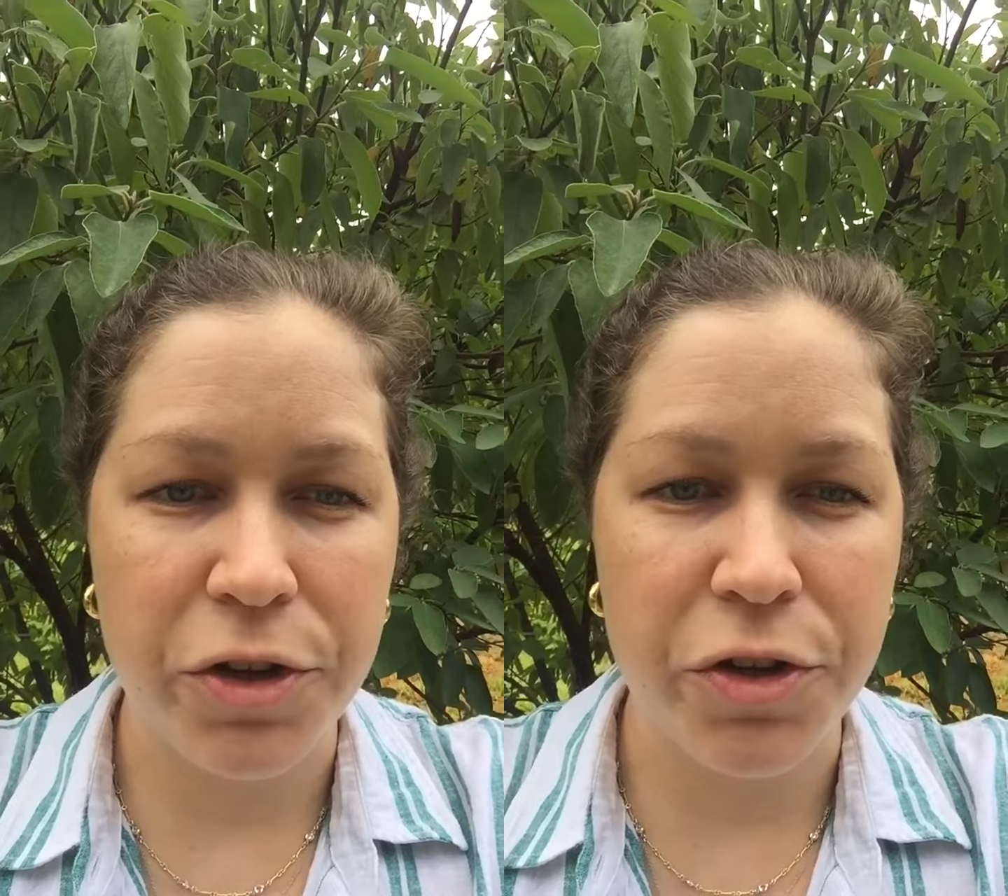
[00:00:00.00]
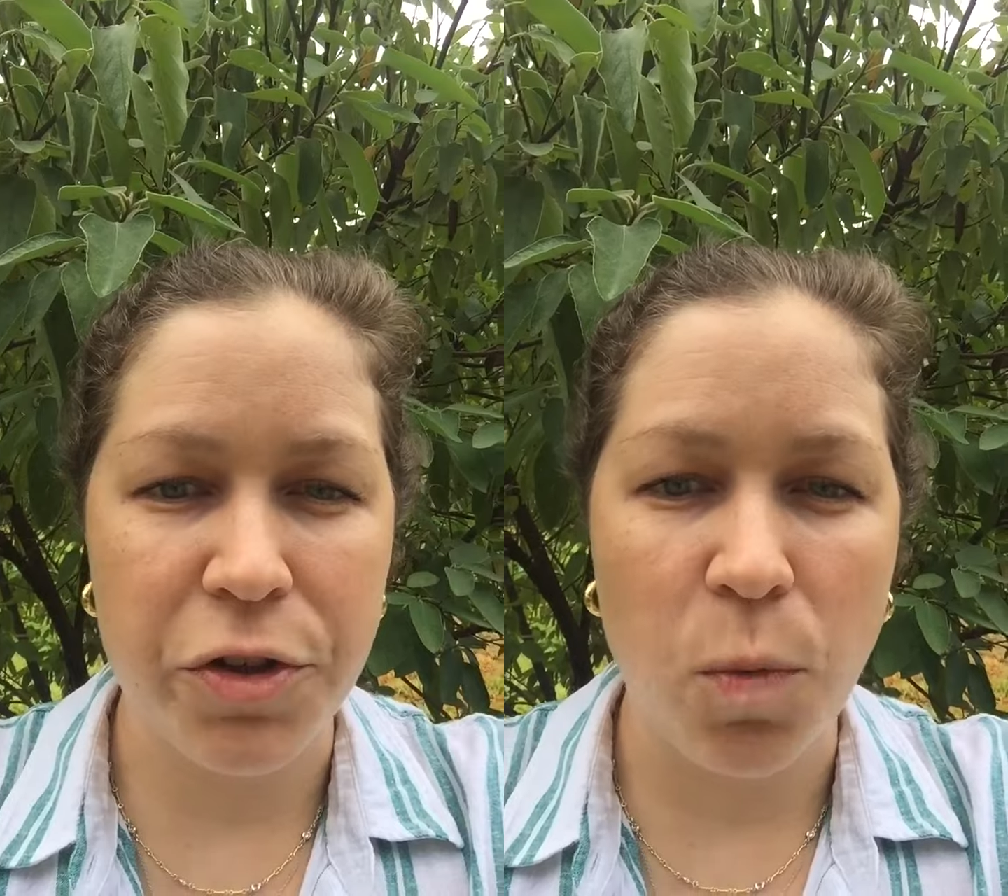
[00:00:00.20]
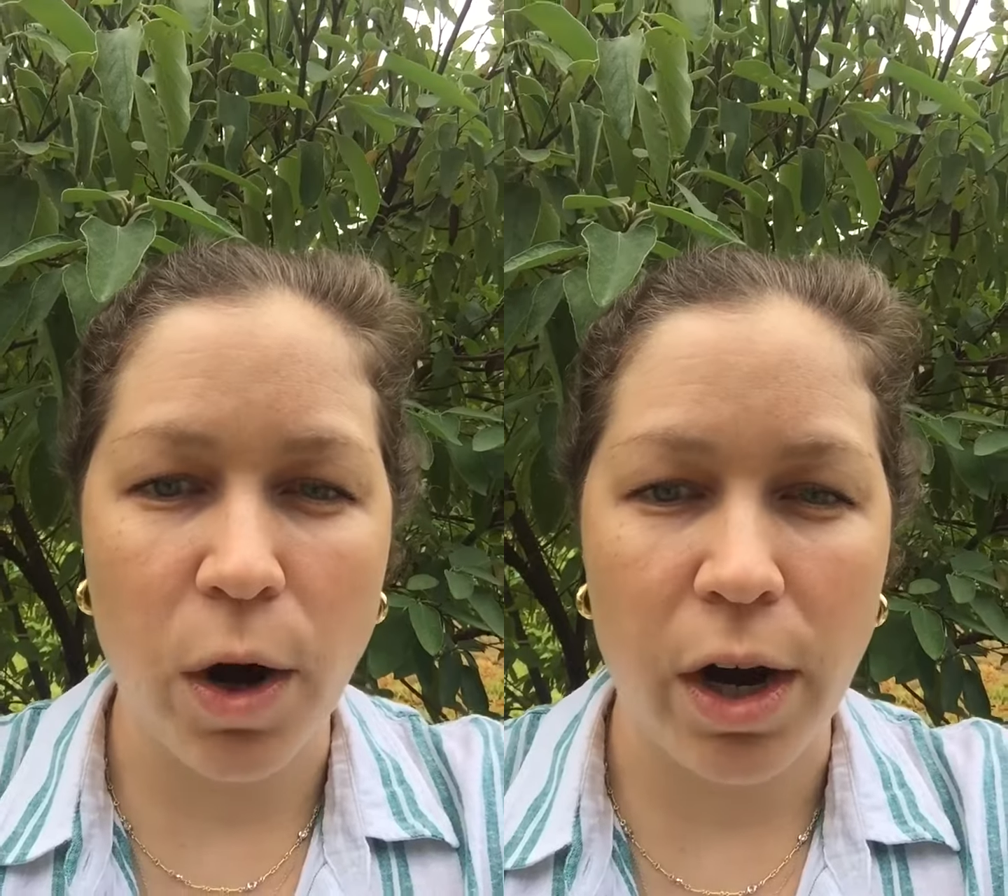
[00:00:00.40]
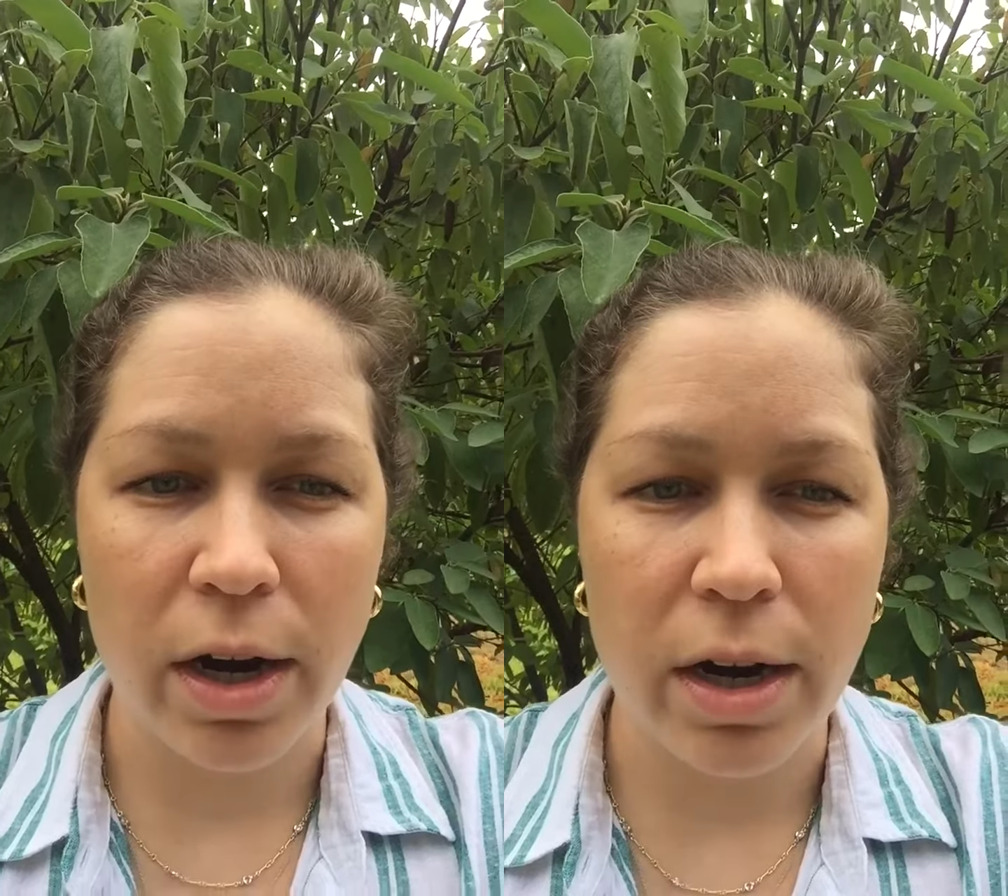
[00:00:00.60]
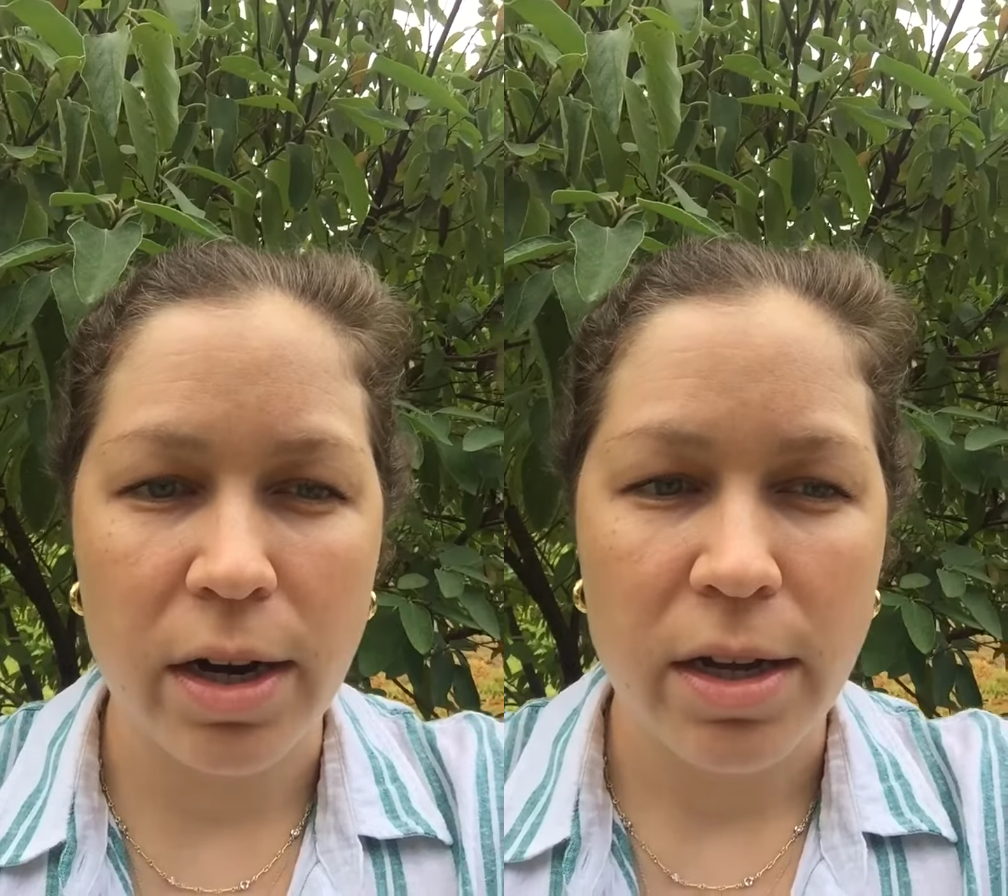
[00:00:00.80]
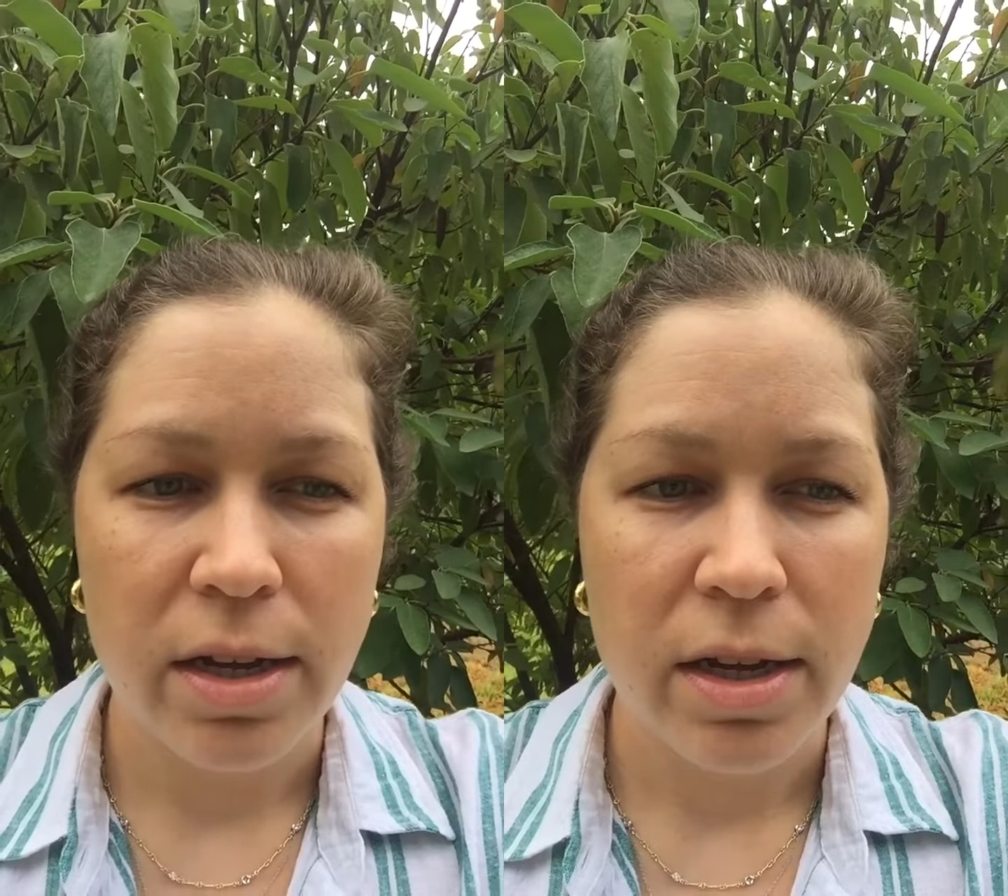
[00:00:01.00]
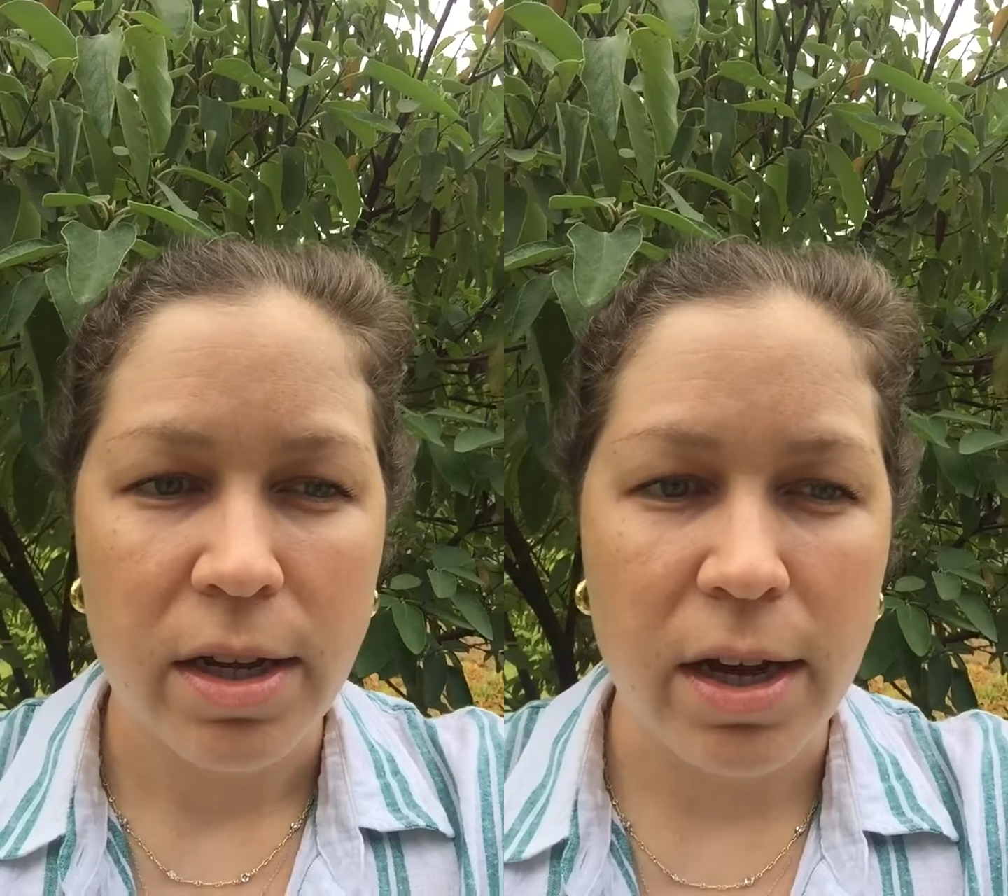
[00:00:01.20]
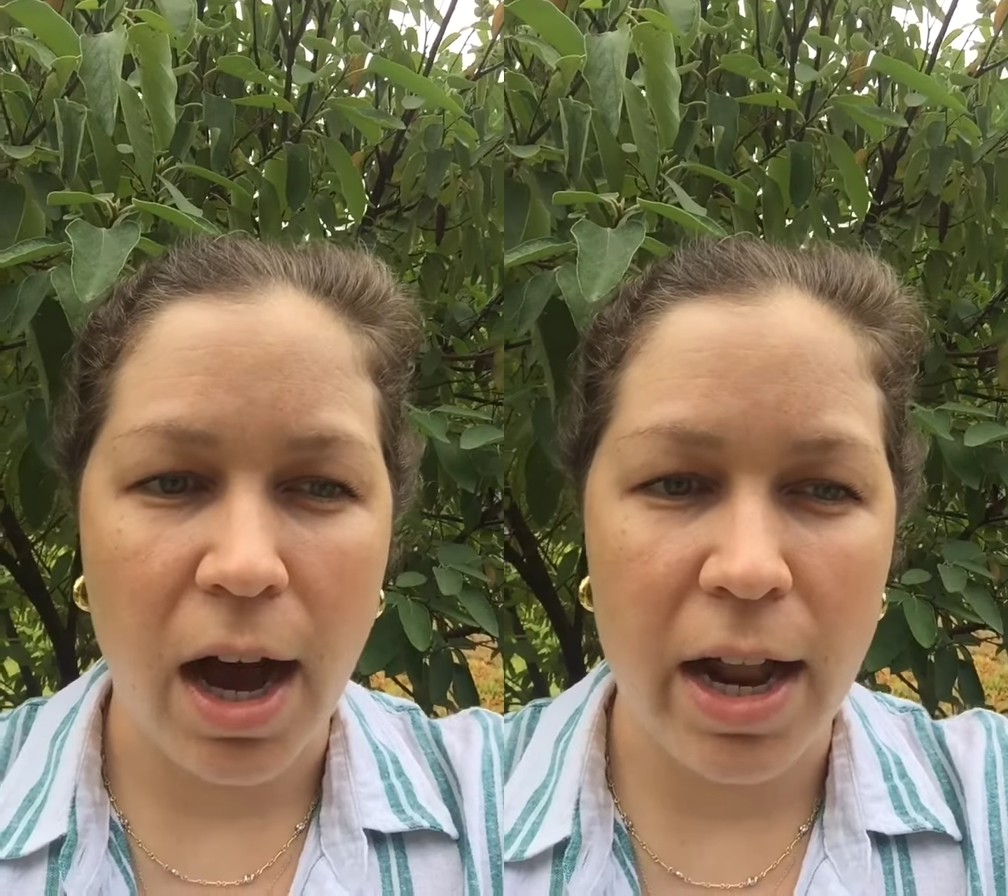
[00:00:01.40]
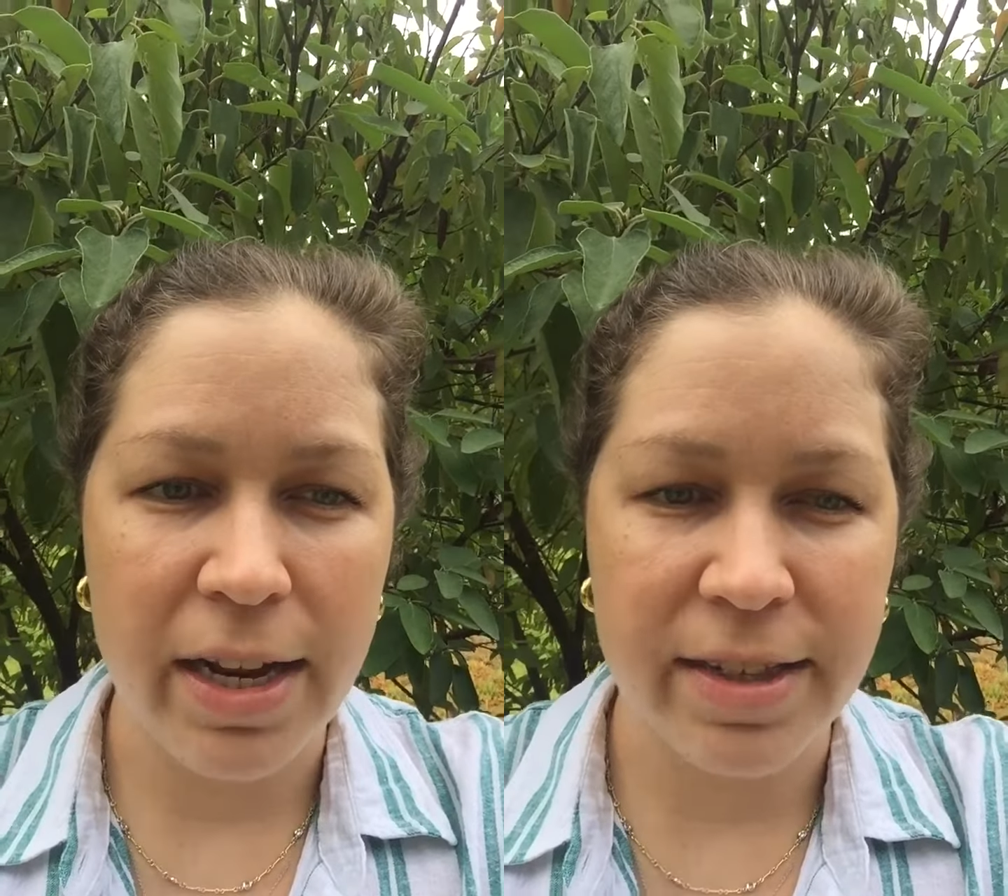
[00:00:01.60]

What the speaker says: to do the work God